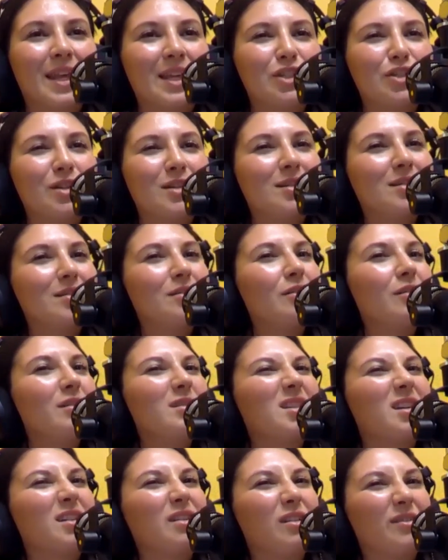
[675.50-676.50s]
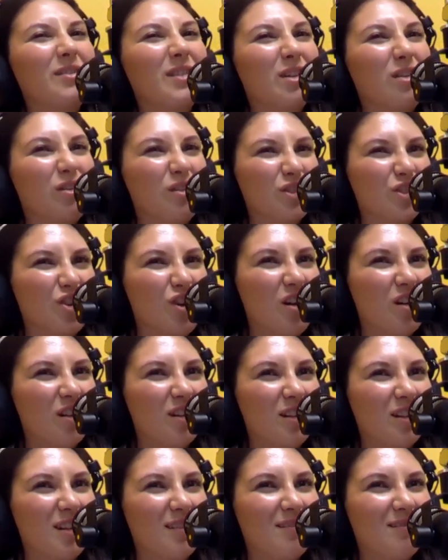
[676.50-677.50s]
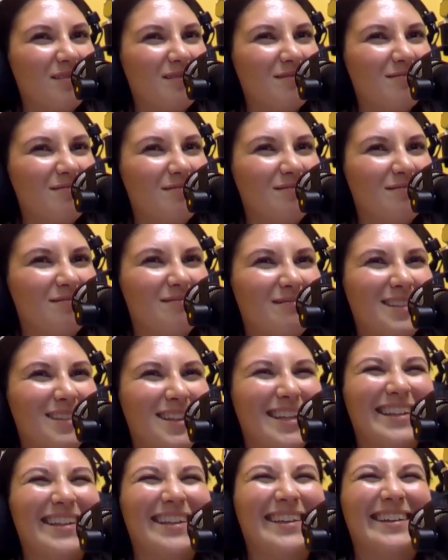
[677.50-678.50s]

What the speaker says: And chances are it's not even chocolate.